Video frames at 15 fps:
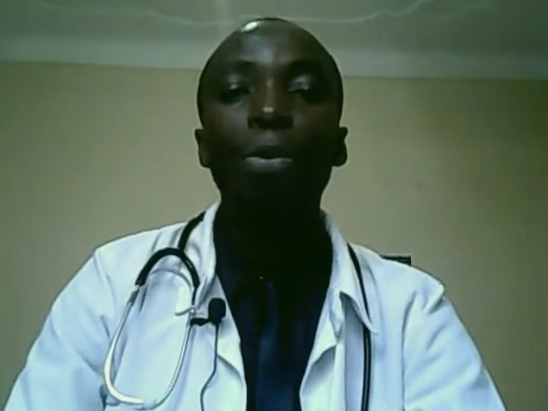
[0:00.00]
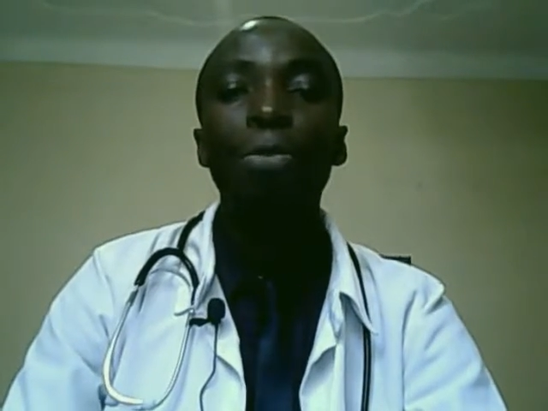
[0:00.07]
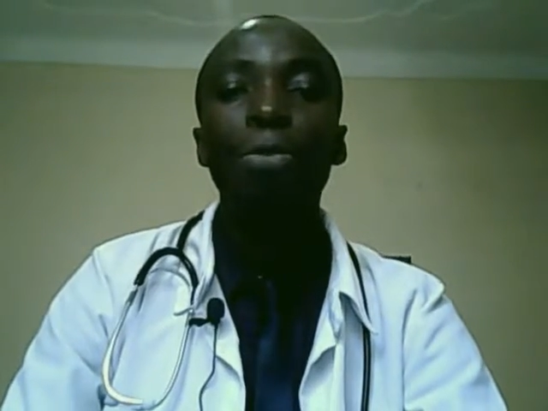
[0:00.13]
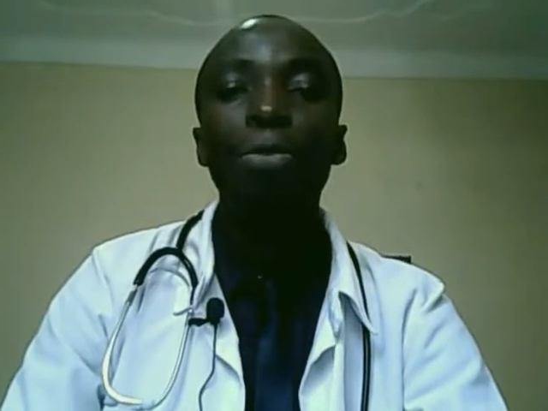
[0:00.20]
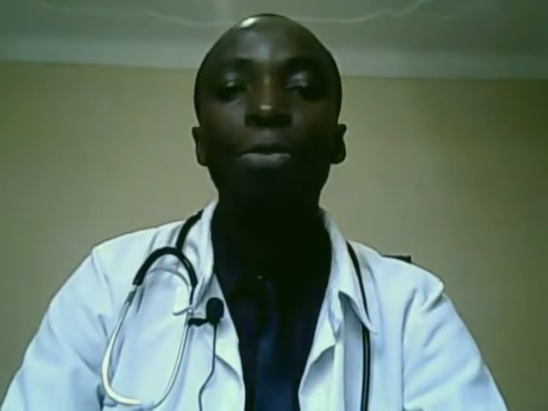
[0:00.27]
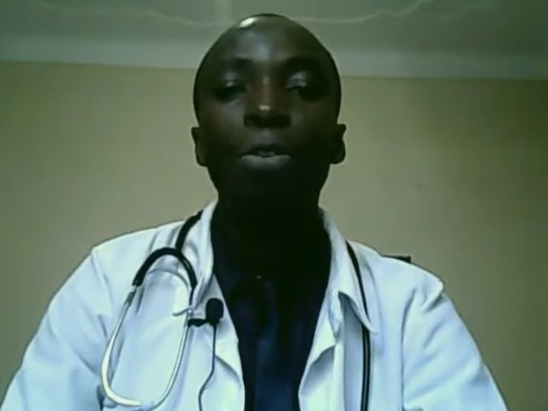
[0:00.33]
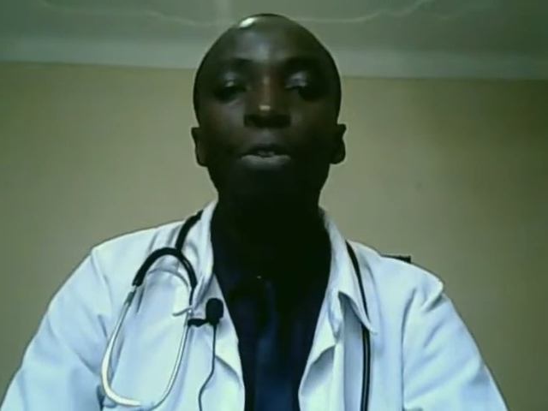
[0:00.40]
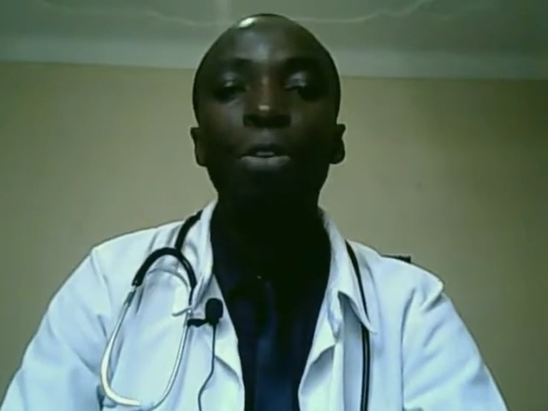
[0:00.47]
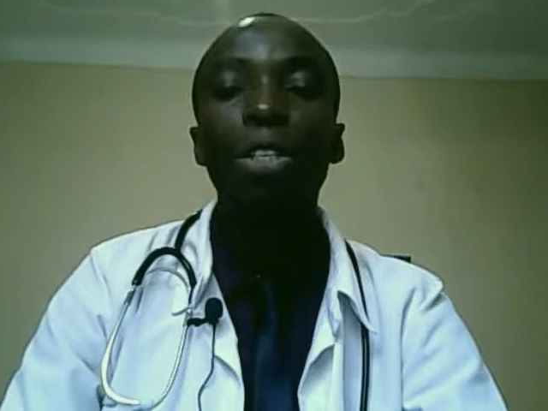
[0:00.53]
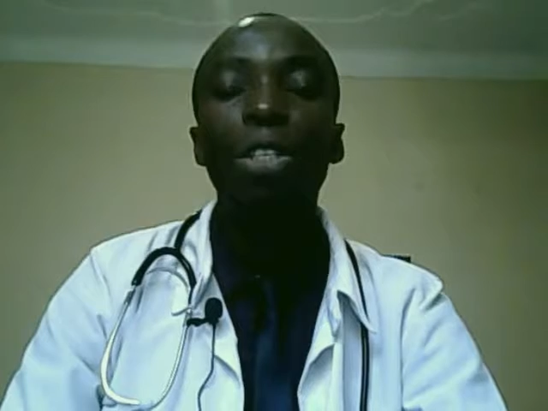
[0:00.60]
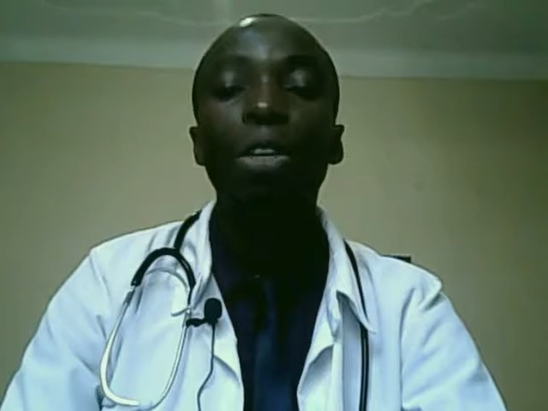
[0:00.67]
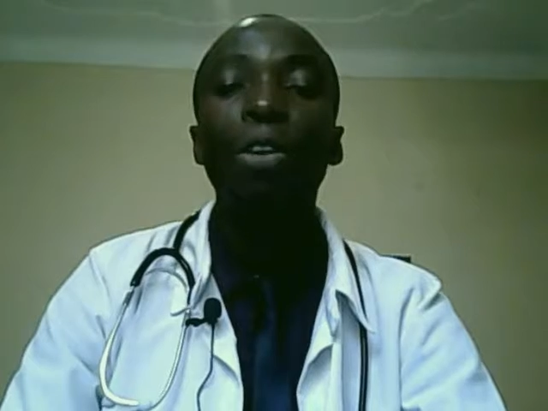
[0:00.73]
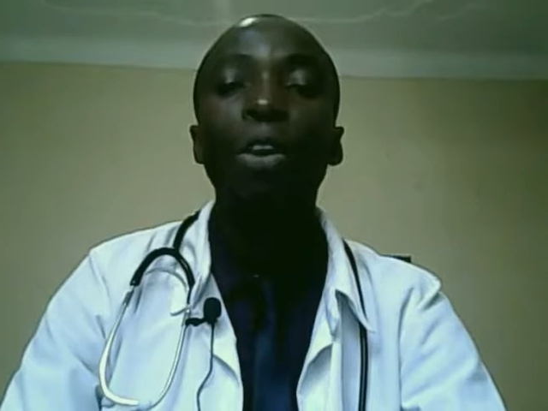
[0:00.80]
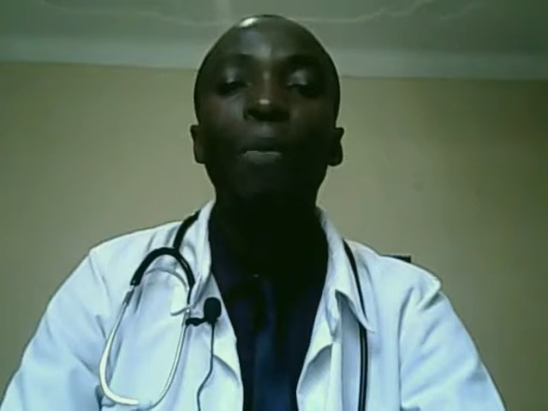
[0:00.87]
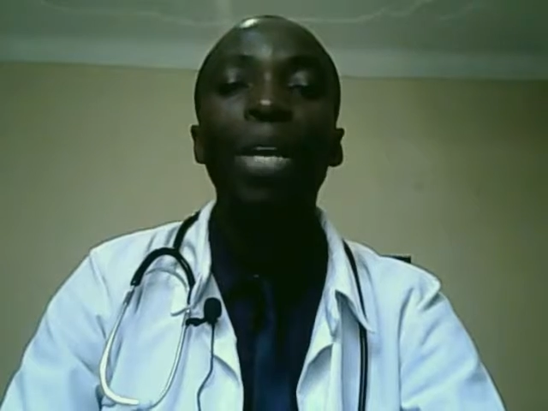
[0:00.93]
of
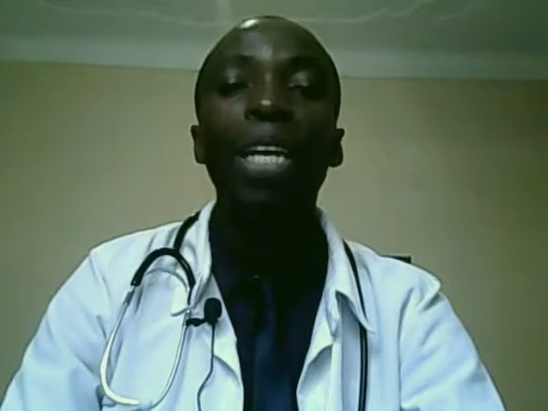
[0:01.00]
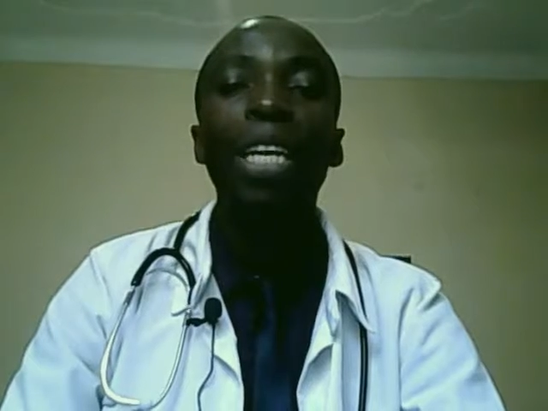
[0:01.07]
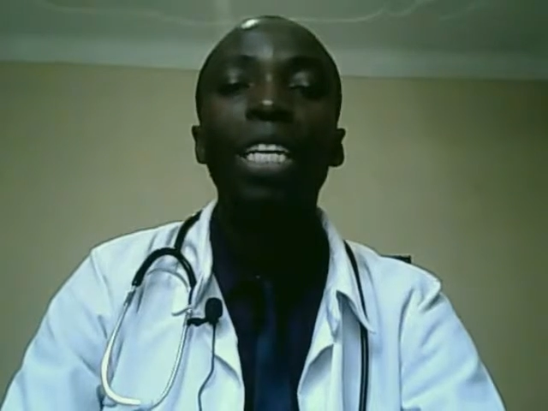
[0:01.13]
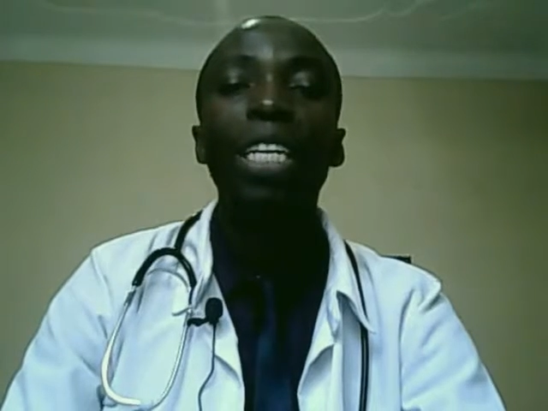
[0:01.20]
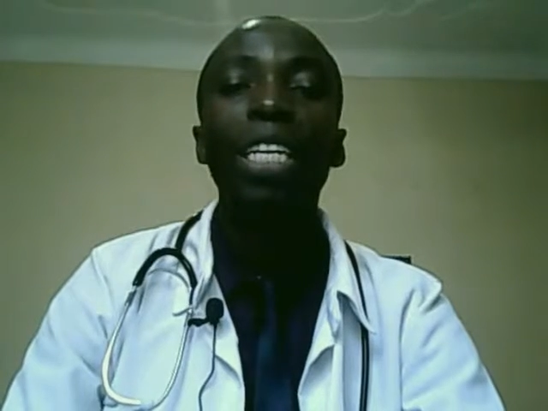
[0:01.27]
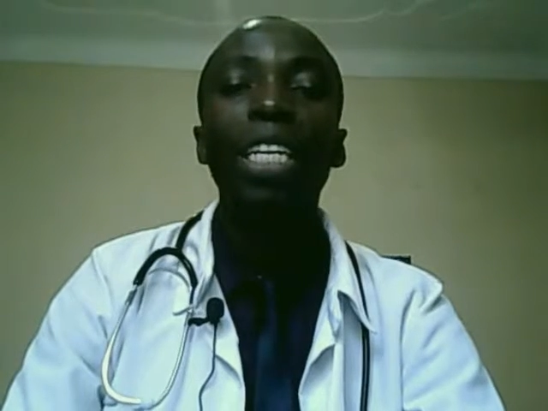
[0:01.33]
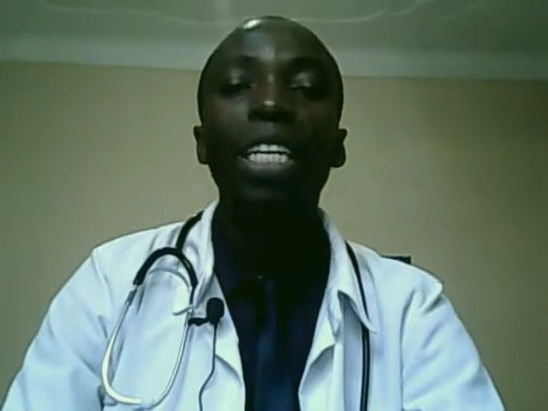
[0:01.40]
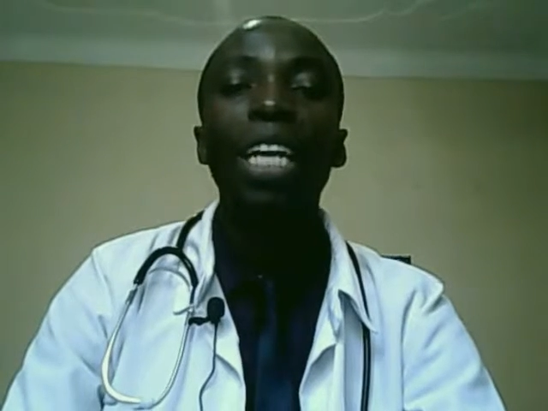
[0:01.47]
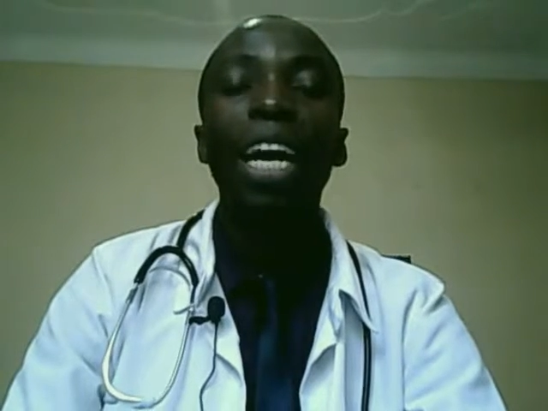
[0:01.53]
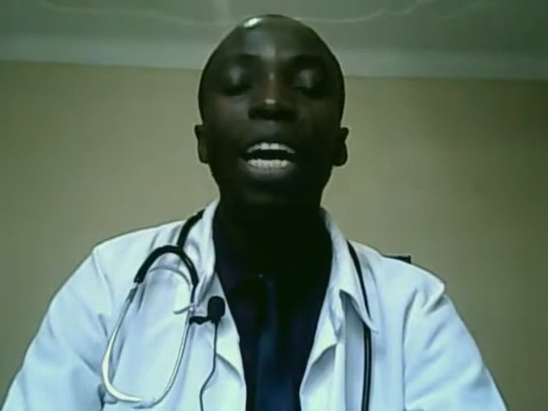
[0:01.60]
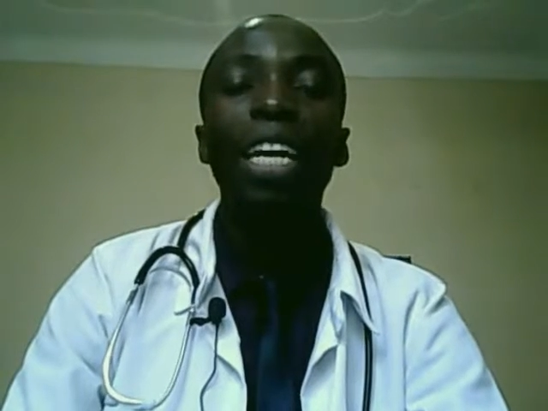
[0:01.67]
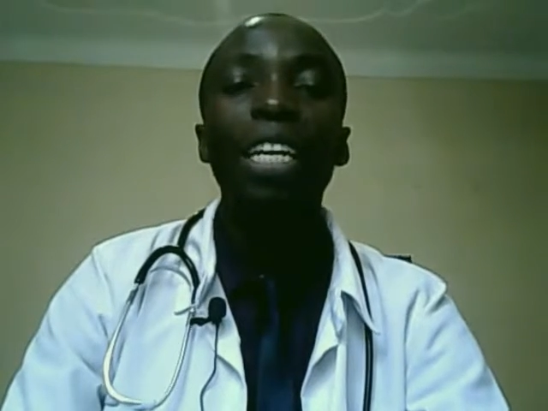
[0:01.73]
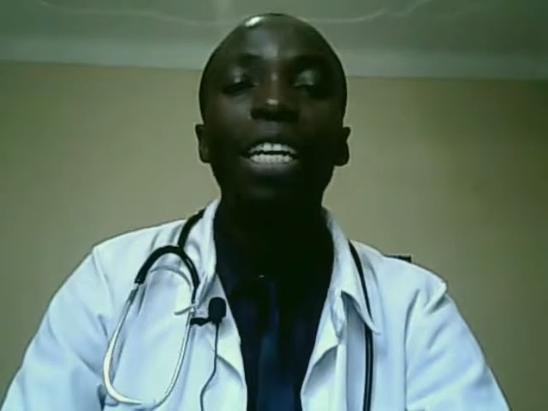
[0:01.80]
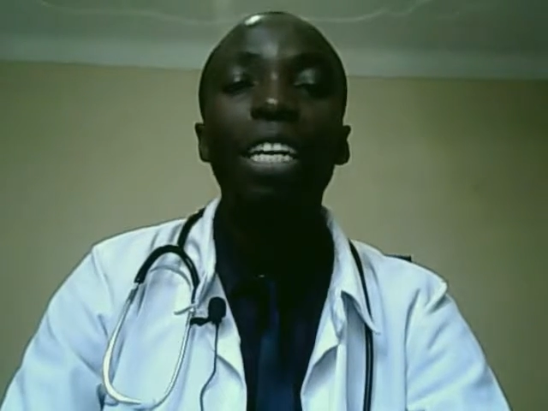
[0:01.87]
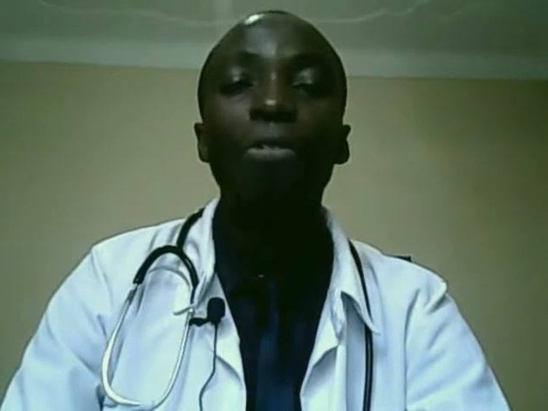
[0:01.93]
foods recommended
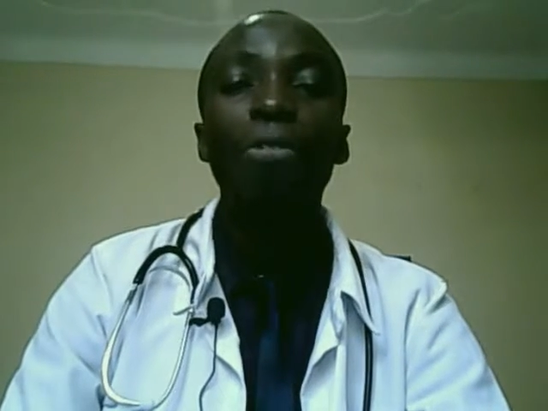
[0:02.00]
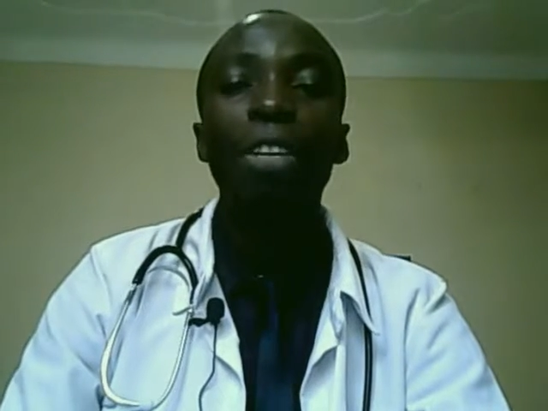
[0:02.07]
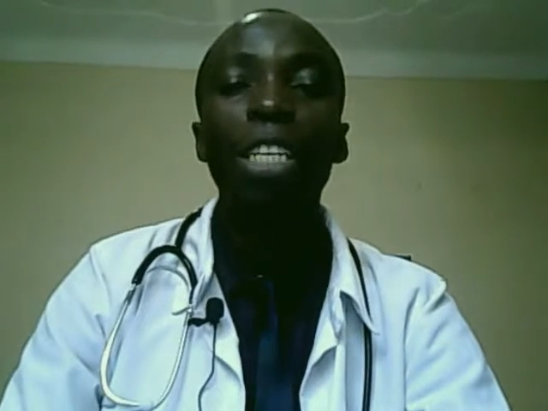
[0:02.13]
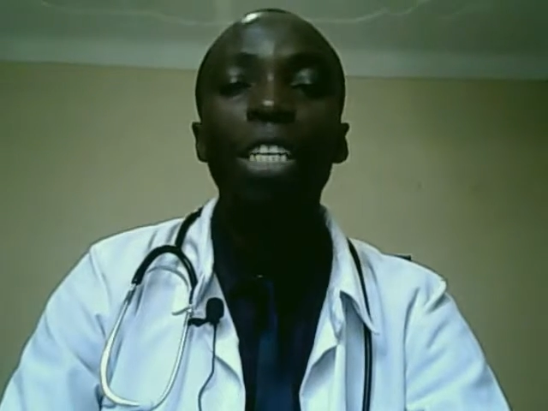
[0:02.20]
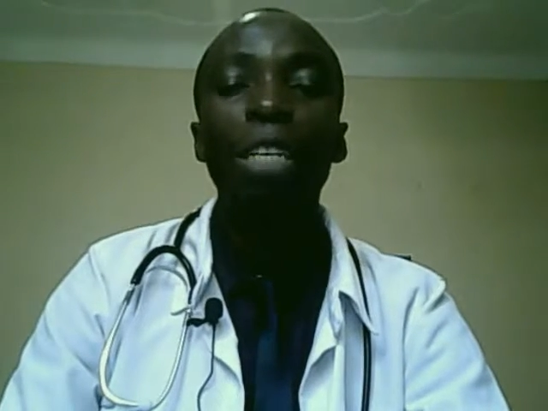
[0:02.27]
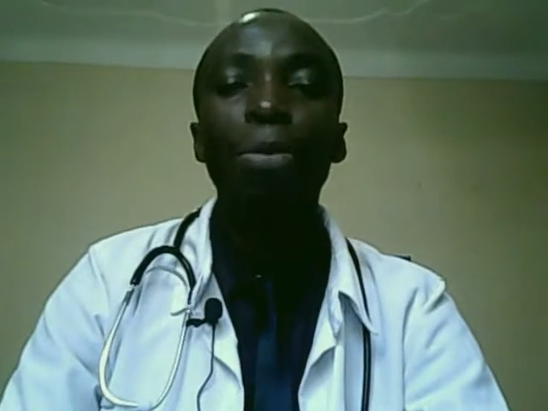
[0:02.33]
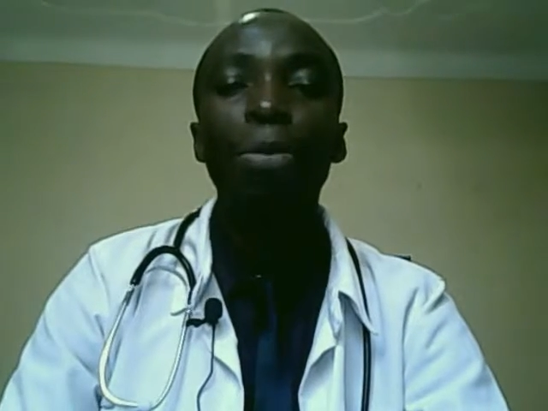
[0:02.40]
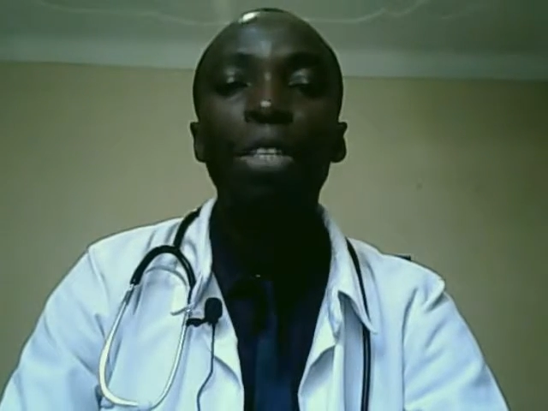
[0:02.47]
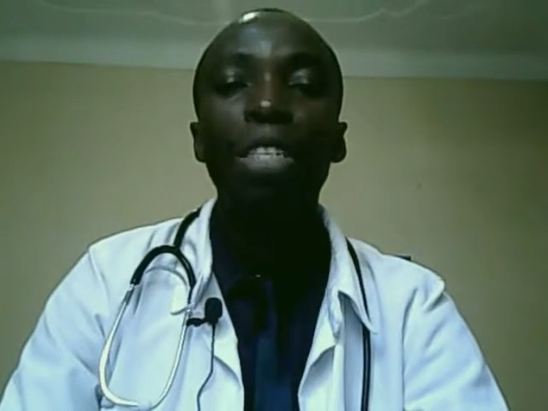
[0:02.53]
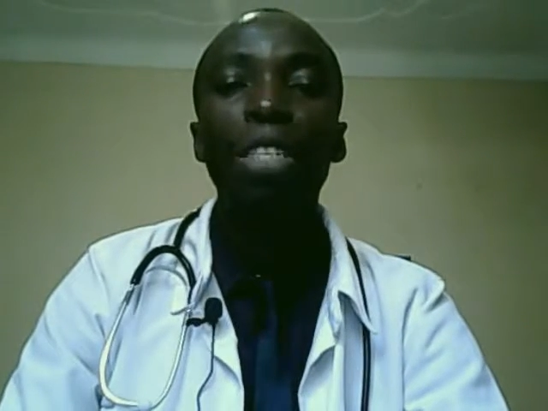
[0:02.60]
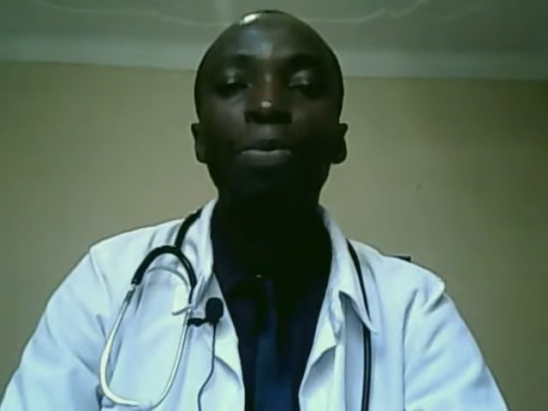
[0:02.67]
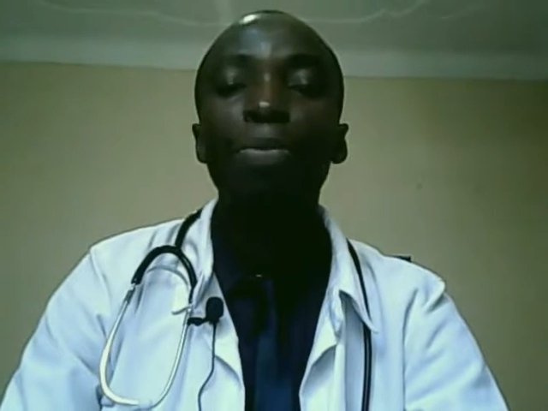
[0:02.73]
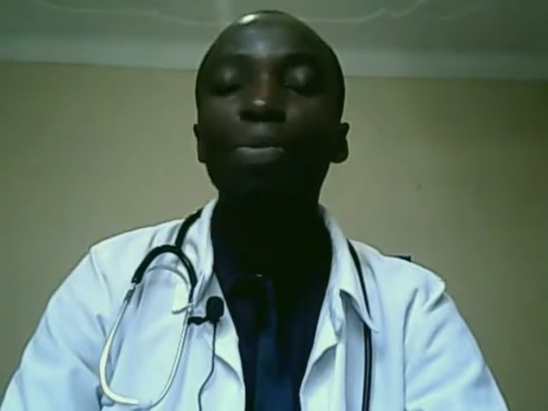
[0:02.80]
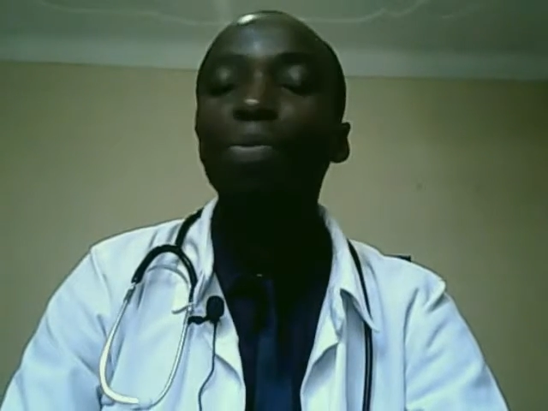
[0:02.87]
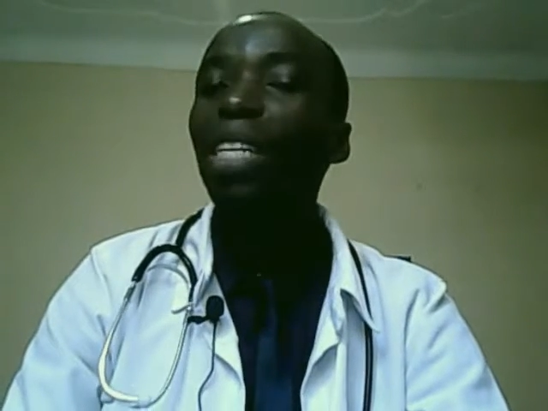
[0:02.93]
are the vegetables.